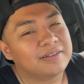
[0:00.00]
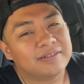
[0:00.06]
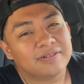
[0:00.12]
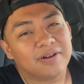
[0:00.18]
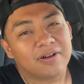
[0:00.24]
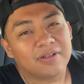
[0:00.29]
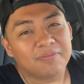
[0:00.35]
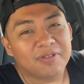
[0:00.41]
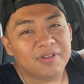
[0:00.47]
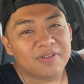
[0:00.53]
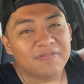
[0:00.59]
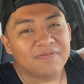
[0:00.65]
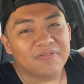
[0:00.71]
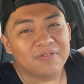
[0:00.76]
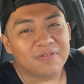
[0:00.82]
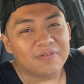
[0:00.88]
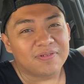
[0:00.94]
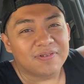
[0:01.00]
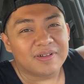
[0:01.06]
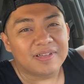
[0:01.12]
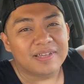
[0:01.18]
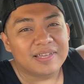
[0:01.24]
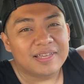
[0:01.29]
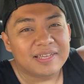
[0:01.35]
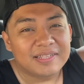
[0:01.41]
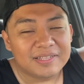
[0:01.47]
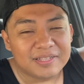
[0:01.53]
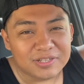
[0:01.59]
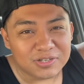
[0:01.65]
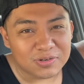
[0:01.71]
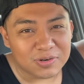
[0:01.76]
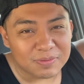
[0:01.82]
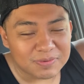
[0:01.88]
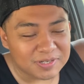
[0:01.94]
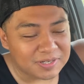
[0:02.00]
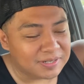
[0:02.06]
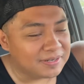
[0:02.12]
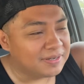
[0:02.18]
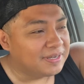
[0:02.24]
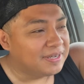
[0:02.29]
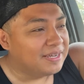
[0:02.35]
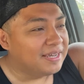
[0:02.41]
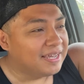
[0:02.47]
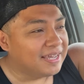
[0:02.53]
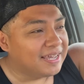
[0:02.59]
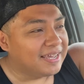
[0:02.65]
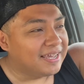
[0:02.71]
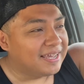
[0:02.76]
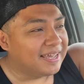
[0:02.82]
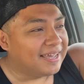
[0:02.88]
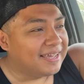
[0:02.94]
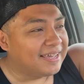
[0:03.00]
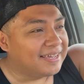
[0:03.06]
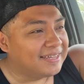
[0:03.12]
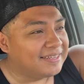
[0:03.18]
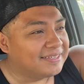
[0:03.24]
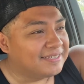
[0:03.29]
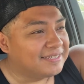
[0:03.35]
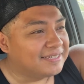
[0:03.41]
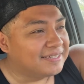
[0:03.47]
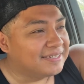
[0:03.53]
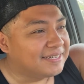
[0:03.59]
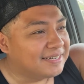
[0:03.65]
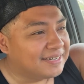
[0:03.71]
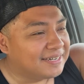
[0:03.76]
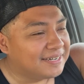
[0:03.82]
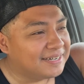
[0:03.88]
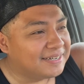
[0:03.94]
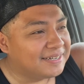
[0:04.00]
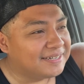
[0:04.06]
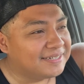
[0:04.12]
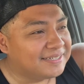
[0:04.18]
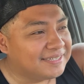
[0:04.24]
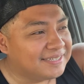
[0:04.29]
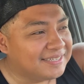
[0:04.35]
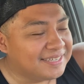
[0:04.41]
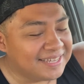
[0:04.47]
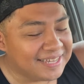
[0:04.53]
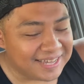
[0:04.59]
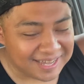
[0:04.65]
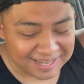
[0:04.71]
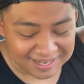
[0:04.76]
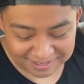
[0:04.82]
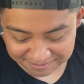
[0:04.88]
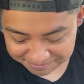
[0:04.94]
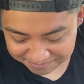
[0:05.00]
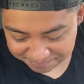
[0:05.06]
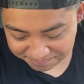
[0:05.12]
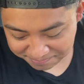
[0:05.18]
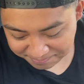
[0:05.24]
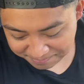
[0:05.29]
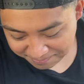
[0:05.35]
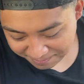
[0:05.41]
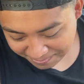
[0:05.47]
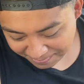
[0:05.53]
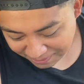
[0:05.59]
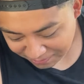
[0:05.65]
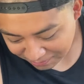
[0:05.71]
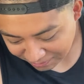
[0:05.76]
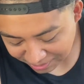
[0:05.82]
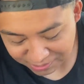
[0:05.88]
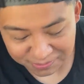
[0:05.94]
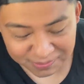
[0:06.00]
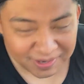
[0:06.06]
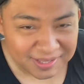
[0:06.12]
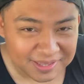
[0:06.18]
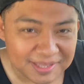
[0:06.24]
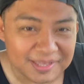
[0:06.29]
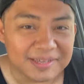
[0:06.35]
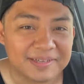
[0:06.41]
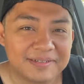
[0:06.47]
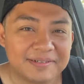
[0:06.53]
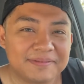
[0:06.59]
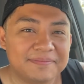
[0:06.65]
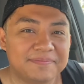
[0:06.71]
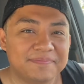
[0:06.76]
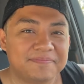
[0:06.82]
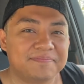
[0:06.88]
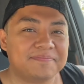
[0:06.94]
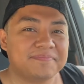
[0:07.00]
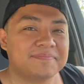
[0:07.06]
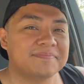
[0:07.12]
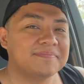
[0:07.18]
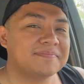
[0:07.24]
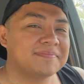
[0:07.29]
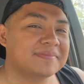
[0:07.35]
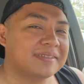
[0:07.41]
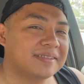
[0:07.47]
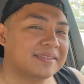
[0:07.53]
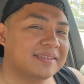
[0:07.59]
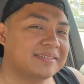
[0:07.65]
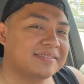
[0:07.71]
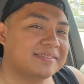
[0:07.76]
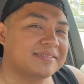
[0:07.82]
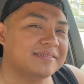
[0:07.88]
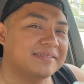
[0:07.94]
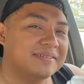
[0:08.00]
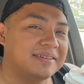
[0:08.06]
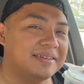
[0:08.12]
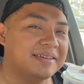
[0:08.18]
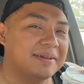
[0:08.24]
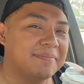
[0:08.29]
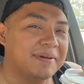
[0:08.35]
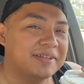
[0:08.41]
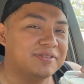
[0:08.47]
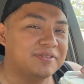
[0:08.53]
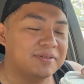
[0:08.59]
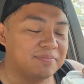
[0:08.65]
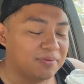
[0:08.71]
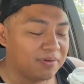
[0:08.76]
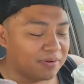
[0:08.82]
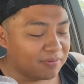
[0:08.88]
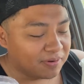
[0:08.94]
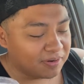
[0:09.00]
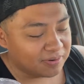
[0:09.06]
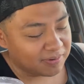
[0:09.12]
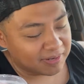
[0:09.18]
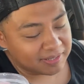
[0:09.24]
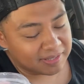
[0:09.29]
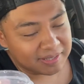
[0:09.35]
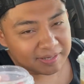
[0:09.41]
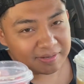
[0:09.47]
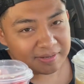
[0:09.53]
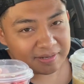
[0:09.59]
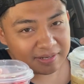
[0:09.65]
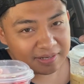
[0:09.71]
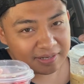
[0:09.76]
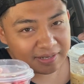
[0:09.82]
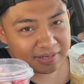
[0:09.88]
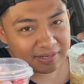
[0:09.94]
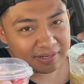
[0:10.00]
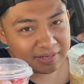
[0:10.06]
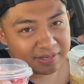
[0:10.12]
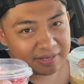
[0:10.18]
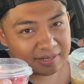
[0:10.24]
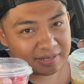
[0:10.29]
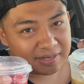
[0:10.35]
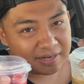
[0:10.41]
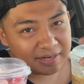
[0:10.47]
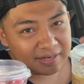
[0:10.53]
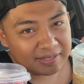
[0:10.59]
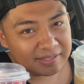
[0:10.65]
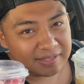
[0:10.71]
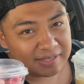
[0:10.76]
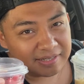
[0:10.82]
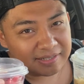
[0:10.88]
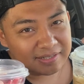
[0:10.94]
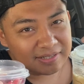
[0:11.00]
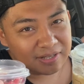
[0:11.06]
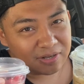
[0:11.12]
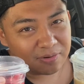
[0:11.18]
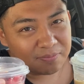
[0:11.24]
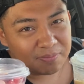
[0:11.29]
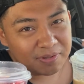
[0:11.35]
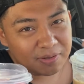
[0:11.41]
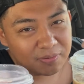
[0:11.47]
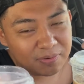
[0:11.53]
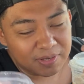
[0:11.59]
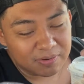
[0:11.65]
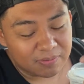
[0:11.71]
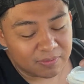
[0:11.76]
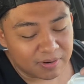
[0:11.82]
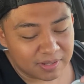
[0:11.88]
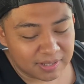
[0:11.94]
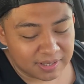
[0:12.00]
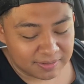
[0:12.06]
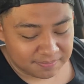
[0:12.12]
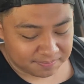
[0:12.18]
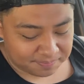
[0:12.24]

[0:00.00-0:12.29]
All the info in the description. And yeah, what do I think? Let's get back to the point. What do I think? Is this slurp of the week worthy?